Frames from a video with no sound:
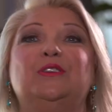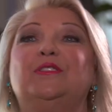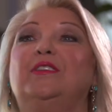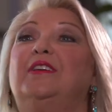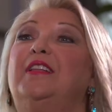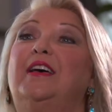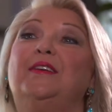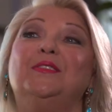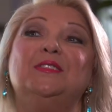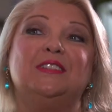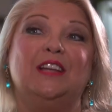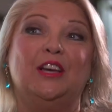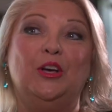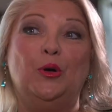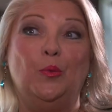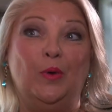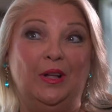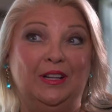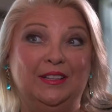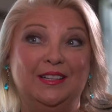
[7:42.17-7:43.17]
to the
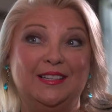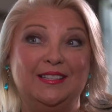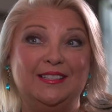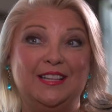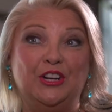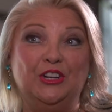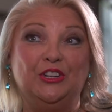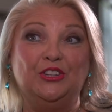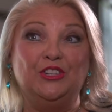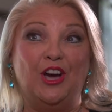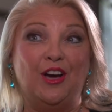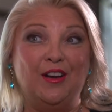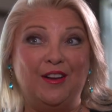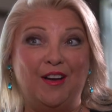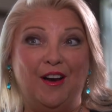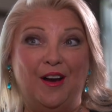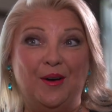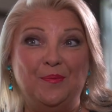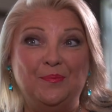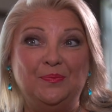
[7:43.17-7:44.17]

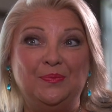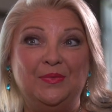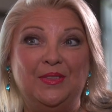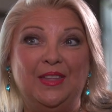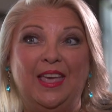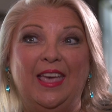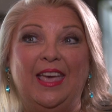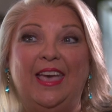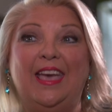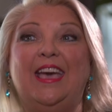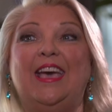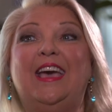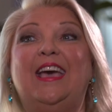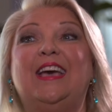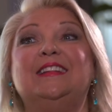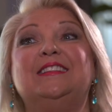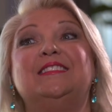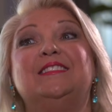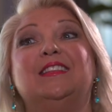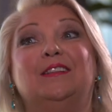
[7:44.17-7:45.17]
lifestylewellnesscenter.com,
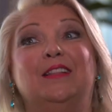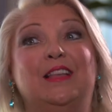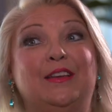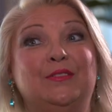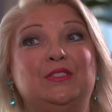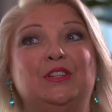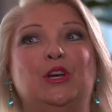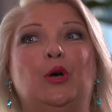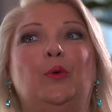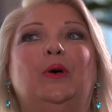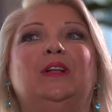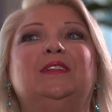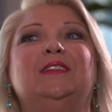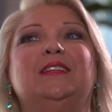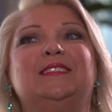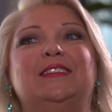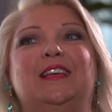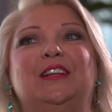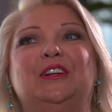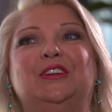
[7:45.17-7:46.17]
and the Lifestyle
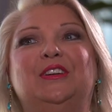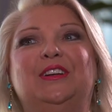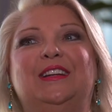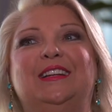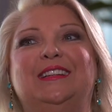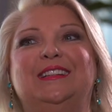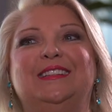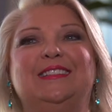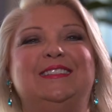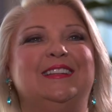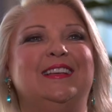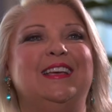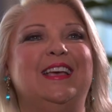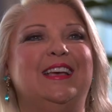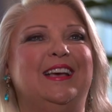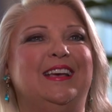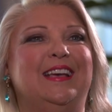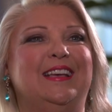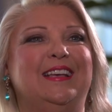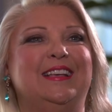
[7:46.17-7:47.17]
Wellness Center is
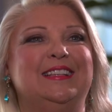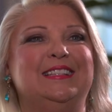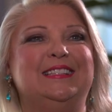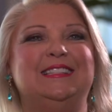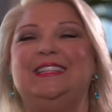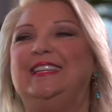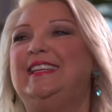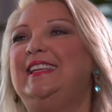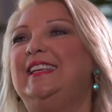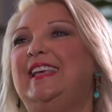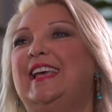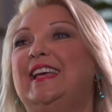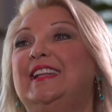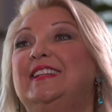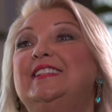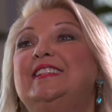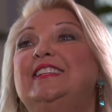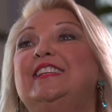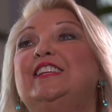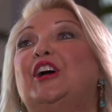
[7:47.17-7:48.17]
C E
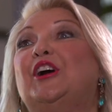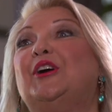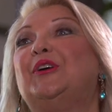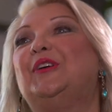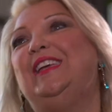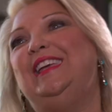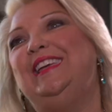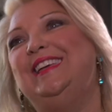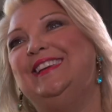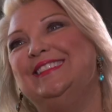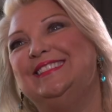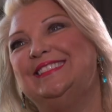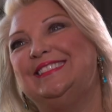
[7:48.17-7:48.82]
N T R E.